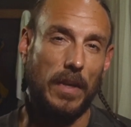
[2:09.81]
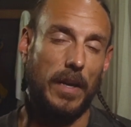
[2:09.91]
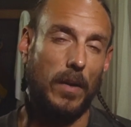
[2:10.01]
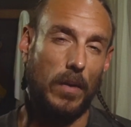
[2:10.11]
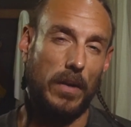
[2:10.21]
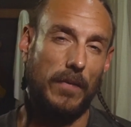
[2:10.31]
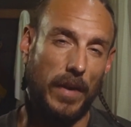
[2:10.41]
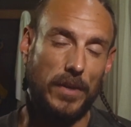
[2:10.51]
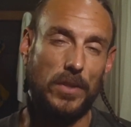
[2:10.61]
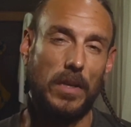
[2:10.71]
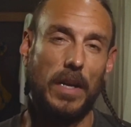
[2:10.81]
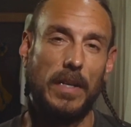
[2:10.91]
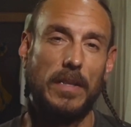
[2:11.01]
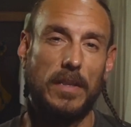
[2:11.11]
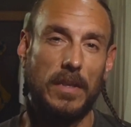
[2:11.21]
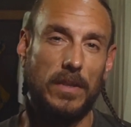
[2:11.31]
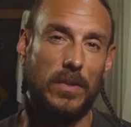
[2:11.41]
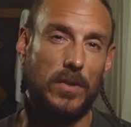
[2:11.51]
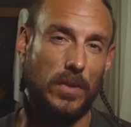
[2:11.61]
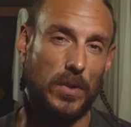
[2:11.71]
and I want to invite you guys
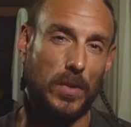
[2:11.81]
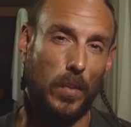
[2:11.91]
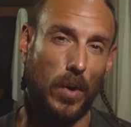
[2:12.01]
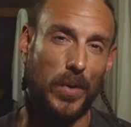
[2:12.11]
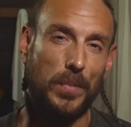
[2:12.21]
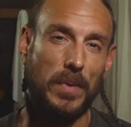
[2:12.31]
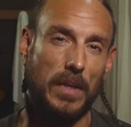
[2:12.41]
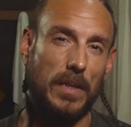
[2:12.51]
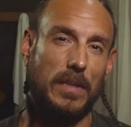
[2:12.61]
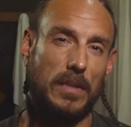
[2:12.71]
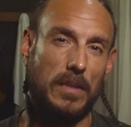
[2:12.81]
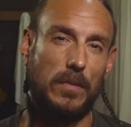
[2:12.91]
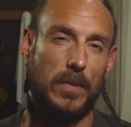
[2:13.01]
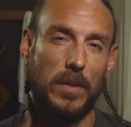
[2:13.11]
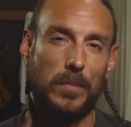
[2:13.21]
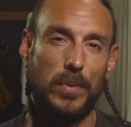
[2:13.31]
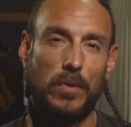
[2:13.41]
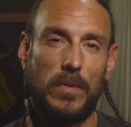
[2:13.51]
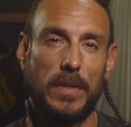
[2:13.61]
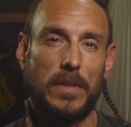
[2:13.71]
to explore with me and see if we can
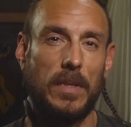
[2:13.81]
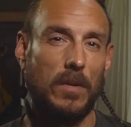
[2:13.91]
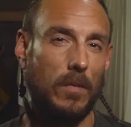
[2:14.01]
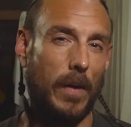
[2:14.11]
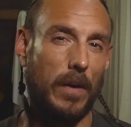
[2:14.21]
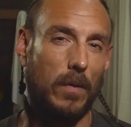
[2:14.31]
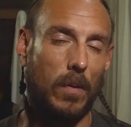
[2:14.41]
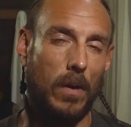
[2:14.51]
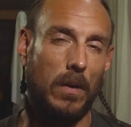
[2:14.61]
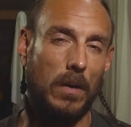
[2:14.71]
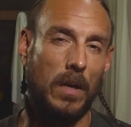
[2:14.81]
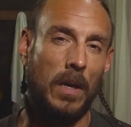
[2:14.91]
prove this right or wrong.